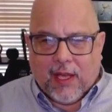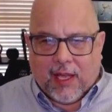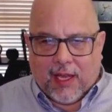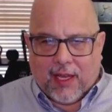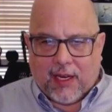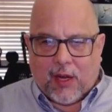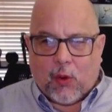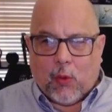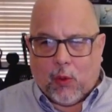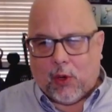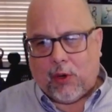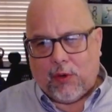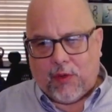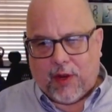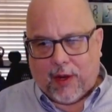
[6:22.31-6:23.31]
in a
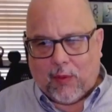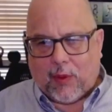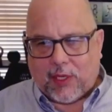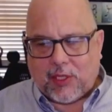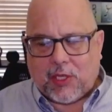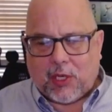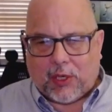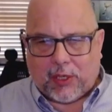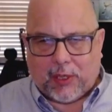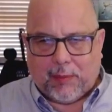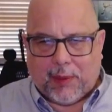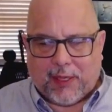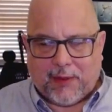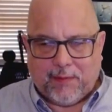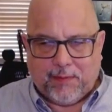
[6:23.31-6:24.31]
word that I want to talk
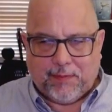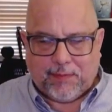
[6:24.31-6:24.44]
about.